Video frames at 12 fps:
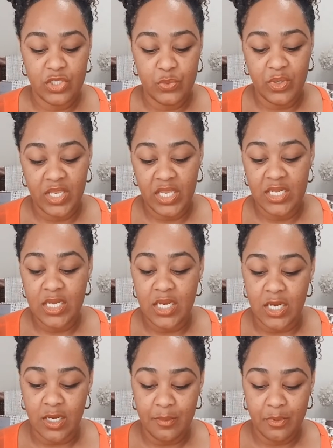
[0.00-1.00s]
you will end
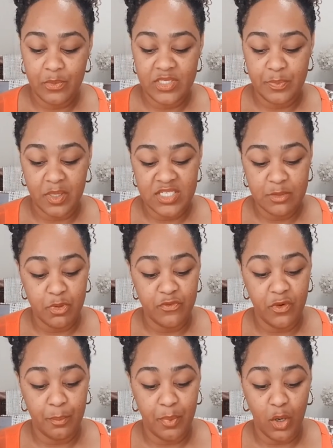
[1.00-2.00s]
up responsible
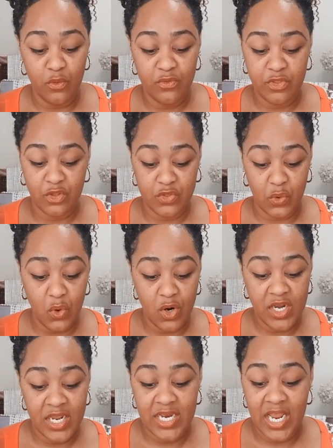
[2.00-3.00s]
for both the
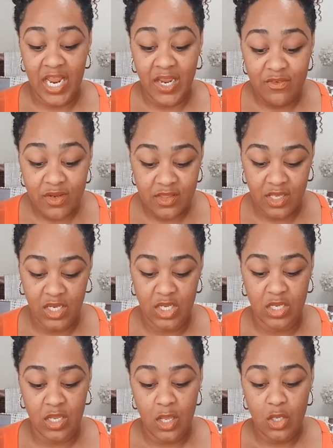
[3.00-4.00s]
thorn and
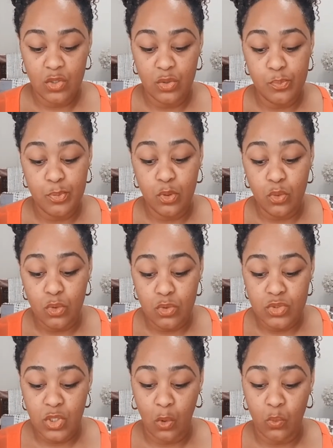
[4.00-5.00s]
everything you
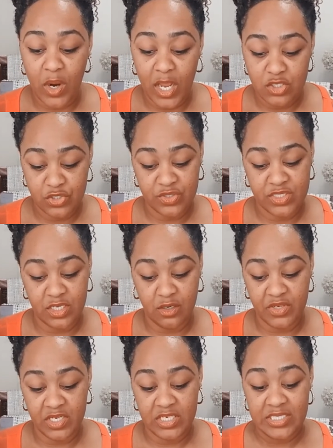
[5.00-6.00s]
pulled around
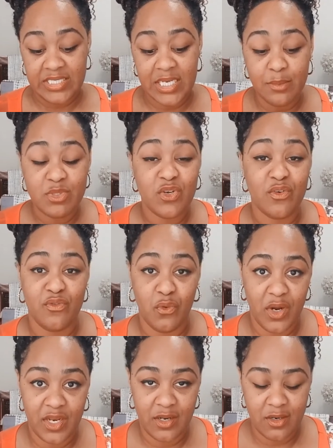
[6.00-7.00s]
yourself in an attempt to
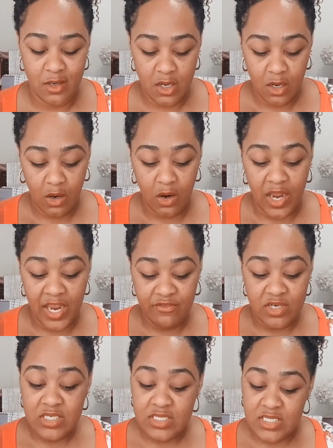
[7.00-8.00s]
avoid it, or
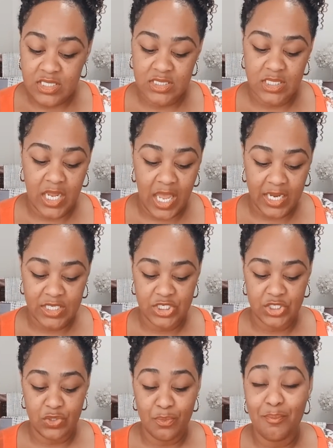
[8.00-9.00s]
every decision and
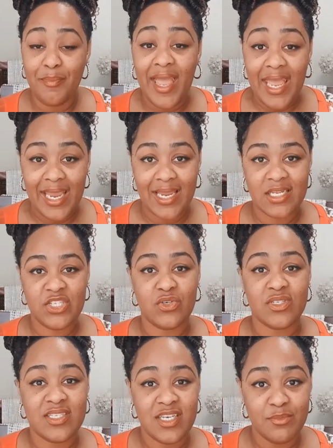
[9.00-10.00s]
action you made to
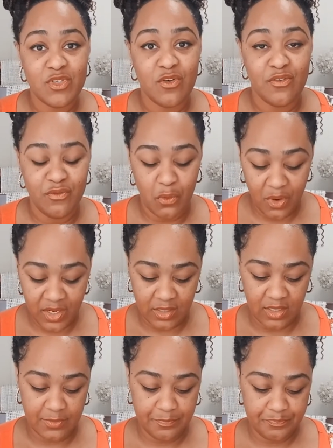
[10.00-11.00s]
attempt to avoid
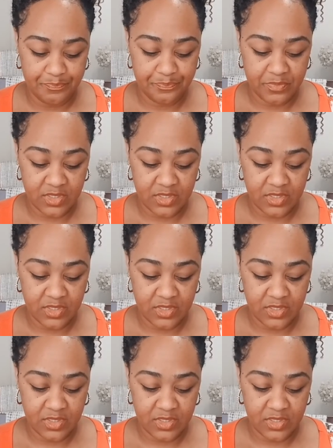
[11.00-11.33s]
it.